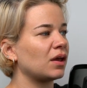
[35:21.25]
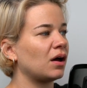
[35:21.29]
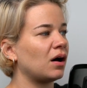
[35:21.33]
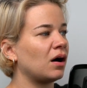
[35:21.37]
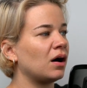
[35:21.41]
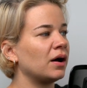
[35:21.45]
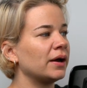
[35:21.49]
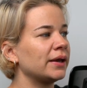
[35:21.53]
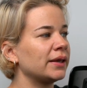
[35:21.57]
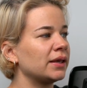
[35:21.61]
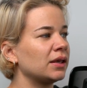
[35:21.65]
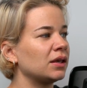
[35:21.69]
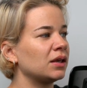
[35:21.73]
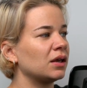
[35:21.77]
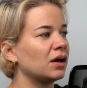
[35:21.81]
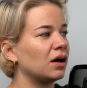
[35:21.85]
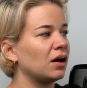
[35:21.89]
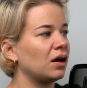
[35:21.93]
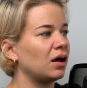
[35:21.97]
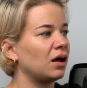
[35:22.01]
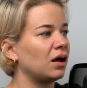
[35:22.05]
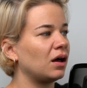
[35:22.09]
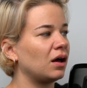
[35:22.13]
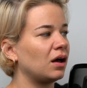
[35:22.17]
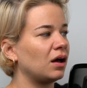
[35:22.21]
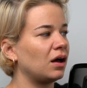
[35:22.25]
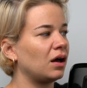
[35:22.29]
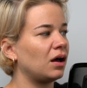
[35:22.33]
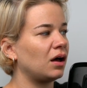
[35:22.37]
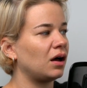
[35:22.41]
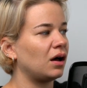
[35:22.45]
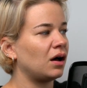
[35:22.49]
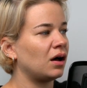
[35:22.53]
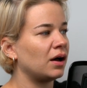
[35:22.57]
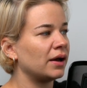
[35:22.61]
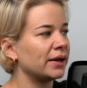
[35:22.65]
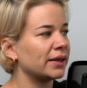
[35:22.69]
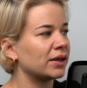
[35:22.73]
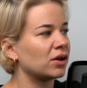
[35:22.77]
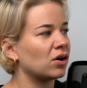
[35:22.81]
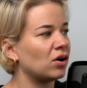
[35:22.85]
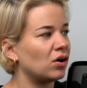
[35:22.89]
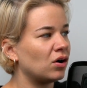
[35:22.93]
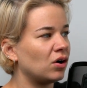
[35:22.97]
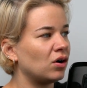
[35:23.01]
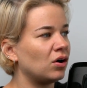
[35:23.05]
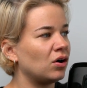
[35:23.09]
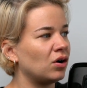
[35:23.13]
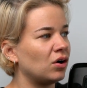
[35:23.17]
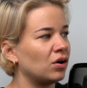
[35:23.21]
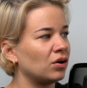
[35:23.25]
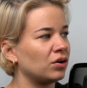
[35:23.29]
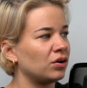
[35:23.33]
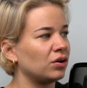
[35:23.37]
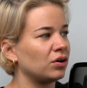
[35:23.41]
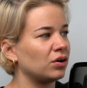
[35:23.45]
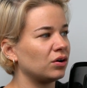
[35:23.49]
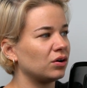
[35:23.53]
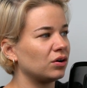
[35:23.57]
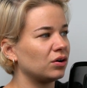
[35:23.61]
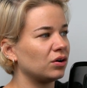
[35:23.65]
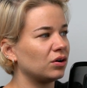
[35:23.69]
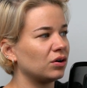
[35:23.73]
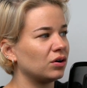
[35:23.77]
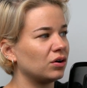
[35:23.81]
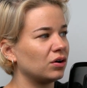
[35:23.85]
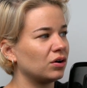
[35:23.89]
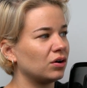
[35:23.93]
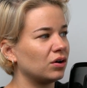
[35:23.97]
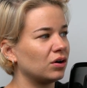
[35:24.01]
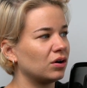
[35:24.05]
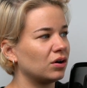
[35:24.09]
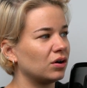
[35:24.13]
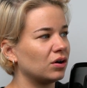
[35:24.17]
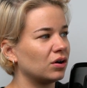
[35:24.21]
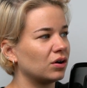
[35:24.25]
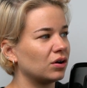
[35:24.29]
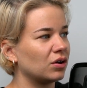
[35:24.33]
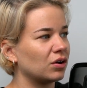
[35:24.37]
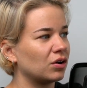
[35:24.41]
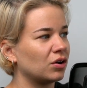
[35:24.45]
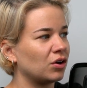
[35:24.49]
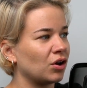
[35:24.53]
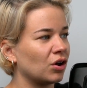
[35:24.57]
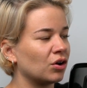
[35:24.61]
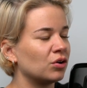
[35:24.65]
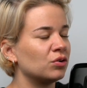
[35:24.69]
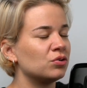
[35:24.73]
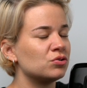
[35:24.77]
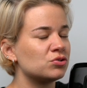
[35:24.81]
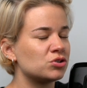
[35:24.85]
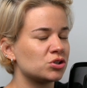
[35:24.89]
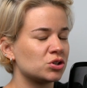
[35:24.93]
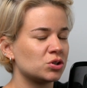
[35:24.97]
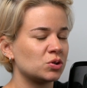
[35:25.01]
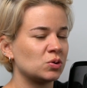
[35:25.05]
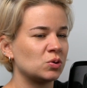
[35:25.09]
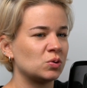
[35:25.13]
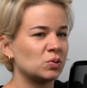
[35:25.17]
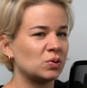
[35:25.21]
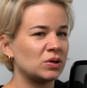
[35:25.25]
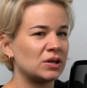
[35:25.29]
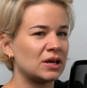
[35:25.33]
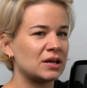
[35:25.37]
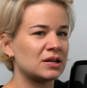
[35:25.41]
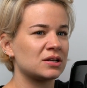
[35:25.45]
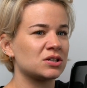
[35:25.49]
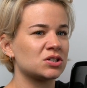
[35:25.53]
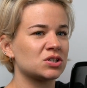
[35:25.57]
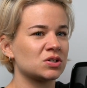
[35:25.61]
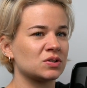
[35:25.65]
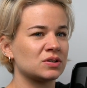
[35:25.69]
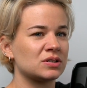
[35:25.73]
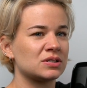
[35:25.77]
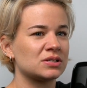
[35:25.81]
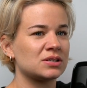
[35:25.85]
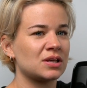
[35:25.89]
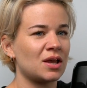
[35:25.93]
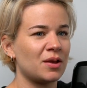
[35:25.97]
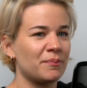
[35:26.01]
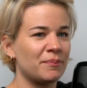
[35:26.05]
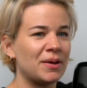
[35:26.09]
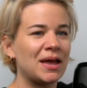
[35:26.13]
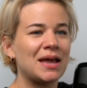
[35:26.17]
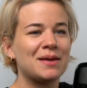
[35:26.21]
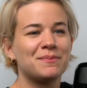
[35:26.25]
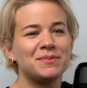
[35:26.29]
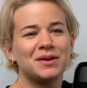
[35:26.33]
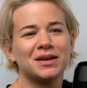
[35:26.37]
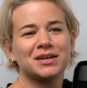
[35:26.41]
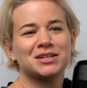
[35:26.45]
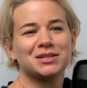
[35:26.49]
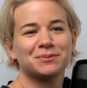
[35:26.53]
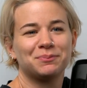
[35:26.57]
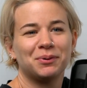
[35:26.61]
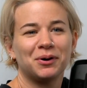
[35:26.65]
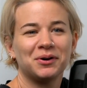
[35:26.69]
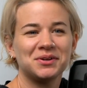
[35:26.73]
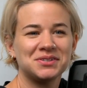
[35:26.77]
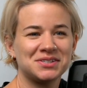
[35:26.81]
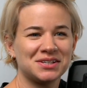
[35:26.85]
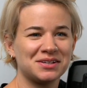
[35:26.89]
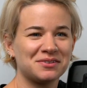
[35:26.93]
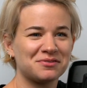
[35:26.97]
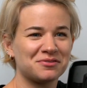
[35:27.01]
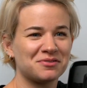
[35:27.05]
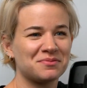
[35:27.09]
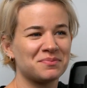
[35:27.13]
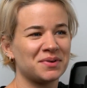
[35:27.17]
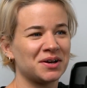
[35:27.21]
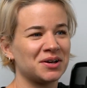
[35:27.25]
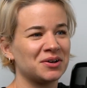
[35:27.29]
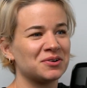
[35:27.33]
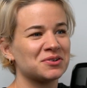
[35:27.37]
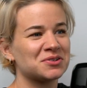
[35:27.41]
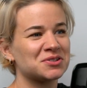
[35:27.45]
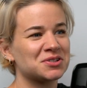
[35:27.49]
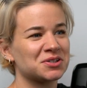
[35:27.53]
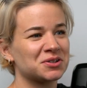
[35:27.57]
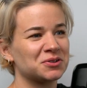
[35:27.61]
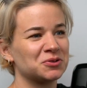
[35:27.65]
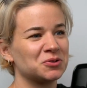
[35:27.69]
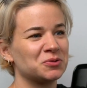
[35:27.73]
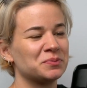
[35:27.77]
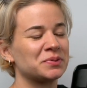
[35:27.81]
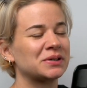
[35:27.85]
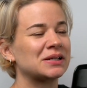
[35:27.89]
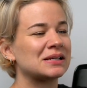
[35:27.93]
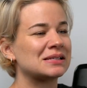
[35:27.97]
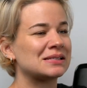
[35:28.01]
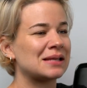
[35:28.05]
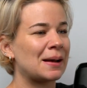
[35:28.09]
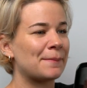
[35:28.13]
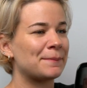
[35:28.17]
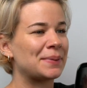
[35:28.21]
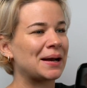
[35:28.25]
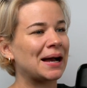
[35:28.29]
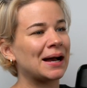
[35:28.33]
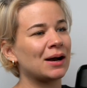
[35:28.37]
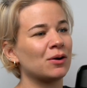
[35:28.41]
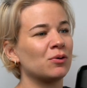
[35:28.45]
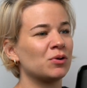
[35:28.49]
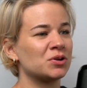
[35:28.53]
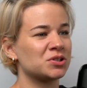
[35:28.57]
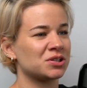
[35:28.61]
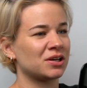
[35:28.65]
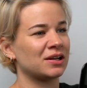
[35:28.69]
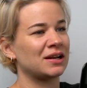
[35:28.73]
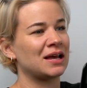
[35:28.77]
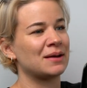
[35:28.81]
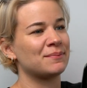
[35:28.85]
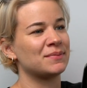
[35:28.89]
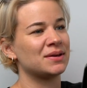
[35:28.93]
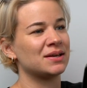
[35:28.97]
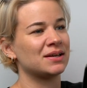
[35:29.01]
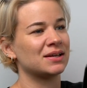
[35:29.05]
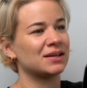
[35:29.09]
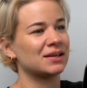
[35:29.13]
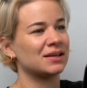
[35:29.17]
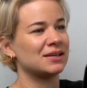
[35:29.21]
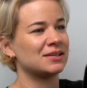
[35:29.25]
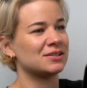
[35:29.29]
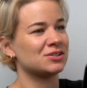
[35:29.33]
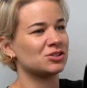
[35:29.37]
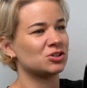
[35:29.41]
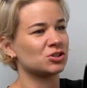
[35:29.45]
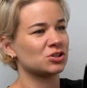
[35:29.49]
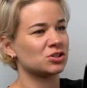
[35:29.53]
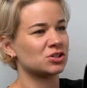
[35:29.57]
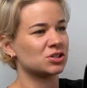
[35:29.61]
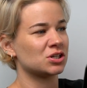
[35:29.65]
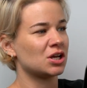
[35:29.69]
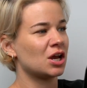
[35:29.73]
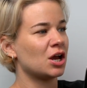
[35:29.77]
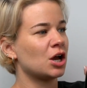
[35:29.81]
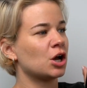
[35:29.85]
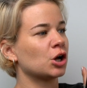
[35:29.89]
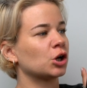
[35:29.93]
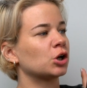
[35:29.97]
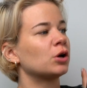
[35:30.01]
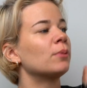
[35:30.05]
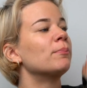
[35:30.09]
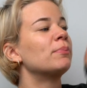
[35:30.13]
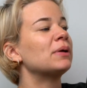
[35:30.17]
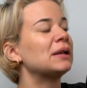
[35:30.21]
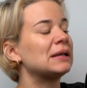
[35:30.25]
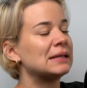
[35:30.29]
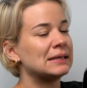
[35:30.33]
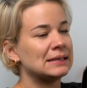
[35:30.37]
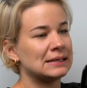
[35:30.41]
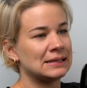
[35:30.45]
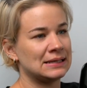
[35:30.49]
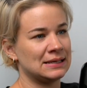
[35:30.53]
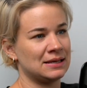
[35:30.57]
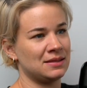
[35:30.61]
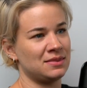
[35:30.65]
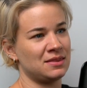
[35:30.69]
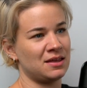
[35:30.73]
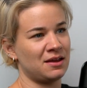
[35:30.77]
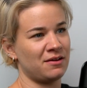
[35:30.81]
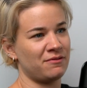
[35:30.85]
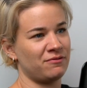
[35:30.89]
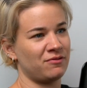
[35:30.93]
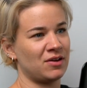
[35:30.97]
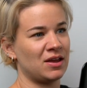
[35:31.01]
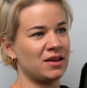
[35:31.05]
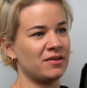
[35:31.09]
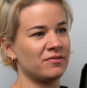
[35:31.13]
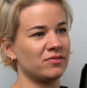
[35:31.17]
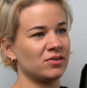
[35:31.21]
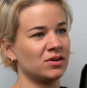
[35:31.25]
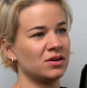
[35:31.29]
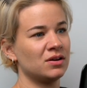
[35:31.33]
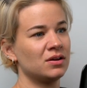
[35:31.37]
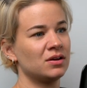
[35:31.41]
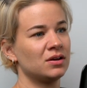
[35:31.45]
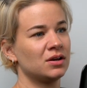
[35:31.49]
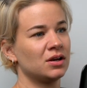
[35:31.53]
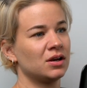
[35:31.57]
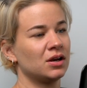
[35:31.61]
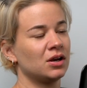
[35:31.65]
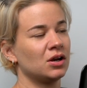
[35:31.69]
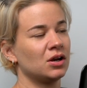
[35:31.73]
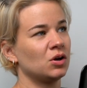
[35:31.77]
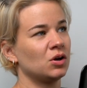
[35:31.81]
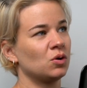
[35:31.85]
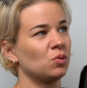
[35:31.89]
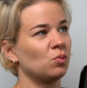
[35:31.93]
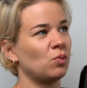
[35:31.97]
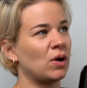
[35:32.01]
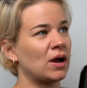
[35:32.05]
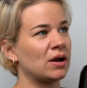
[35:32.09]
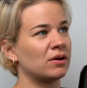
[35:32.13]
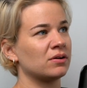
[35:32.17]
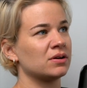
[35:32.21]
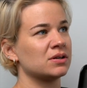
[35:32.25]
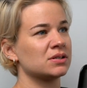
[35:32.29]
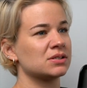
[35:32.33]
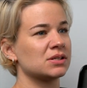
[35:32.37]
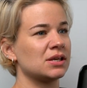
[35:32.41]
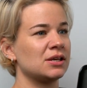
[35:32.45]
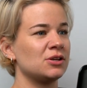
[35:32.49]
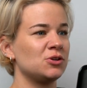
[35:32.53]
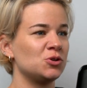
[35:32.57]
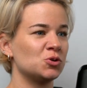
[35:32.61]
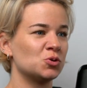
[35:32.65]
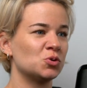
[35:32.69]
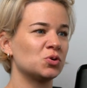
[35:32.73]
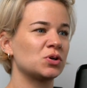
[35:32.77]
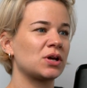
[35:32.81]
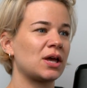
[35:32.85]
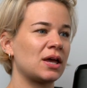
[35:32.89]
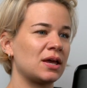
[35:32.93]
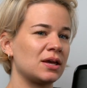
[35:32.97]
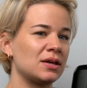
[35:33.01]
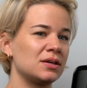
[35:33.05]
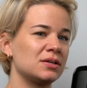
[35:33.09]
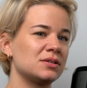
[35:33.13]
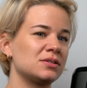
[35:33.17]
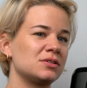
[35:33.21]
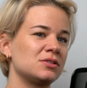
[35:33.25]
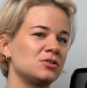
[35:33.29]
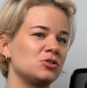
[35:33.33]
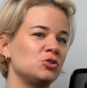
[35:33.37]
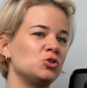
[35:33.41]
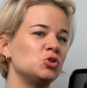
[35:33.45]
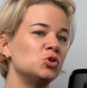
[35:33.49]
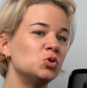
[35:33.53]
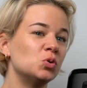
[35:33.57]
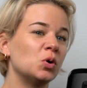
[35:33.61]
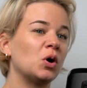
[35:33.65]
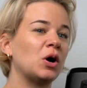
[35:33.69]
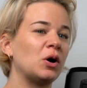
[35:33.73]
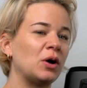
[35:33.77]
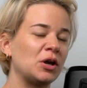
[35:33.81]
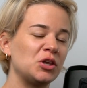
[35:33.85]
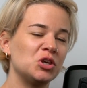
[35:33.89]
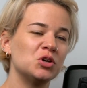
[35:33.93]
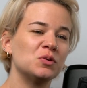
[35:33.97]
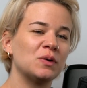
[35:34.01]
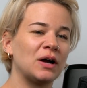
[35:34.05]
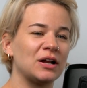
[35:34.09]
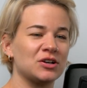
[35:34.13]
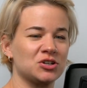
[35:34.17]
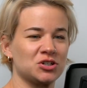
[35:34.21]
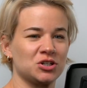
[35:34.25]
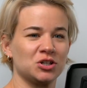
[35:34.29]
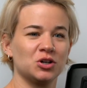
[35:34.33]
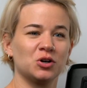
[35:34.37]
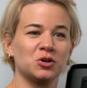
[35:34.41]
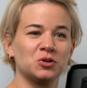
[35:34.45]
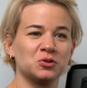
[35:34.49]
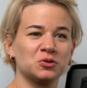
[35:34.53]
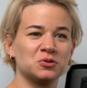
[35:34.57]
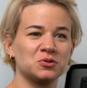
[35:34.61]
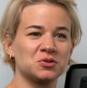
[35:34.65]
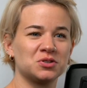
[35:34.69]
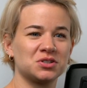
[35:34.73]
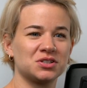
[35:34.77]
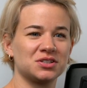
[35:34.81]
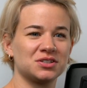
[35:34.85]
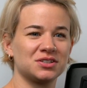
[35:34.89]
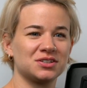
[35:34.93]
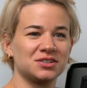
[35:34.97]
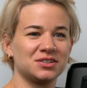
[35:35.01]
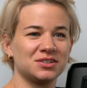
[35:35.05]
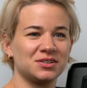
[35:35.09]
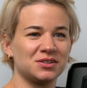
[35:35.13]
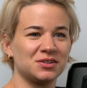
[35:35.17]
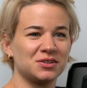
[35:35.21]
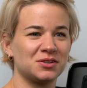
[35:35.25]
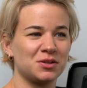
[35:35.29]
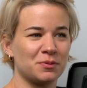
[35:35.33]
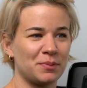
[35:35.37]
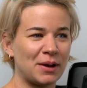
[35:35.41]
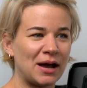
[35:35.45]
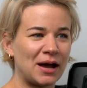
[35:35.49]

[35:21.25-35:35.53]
I can't go to an editor and say, pay me a deposit for my article, because that power dynamic is just completely in their favor. Whereas in your case, you actually hold the